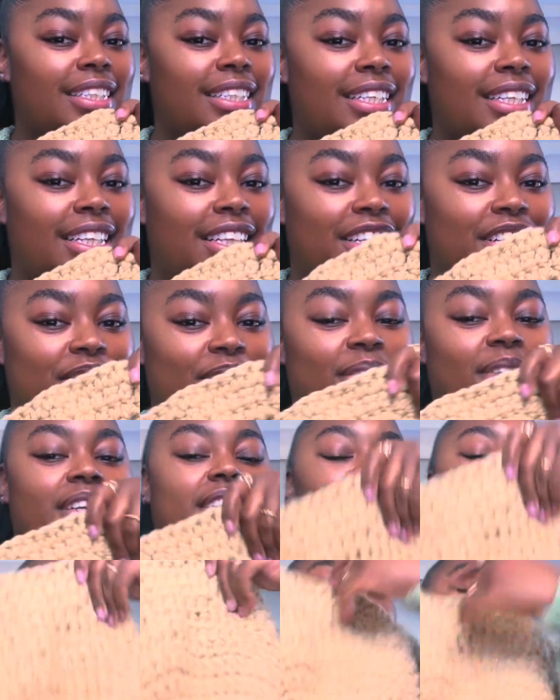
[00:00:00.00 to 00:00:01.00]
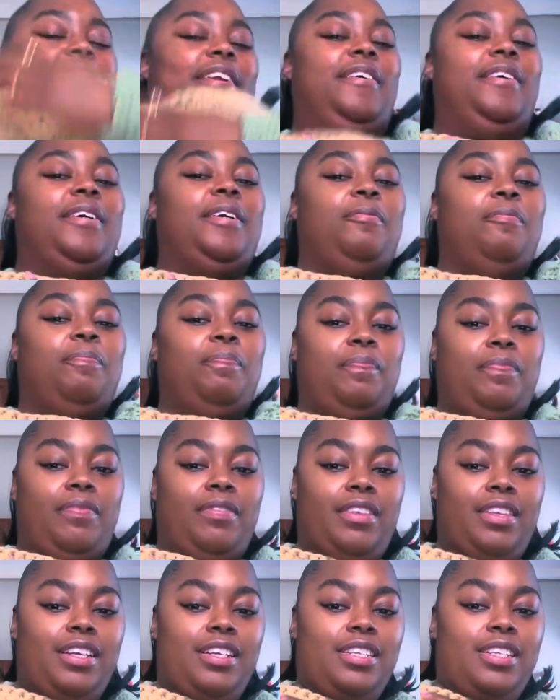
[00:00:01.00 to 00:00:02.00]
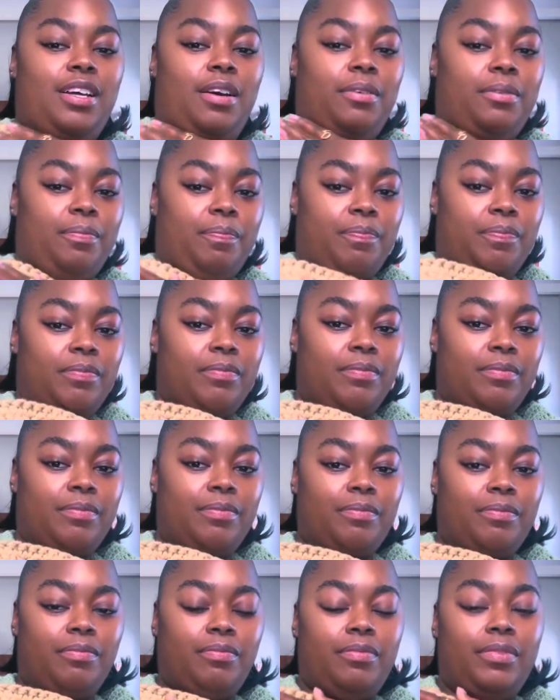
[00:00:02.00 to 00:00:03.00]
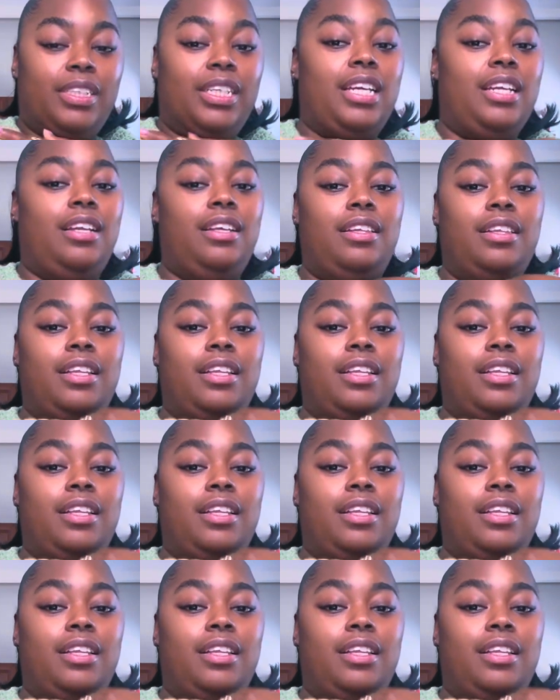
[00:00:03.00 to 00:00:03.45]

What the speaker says: it looks so good. All right, so get in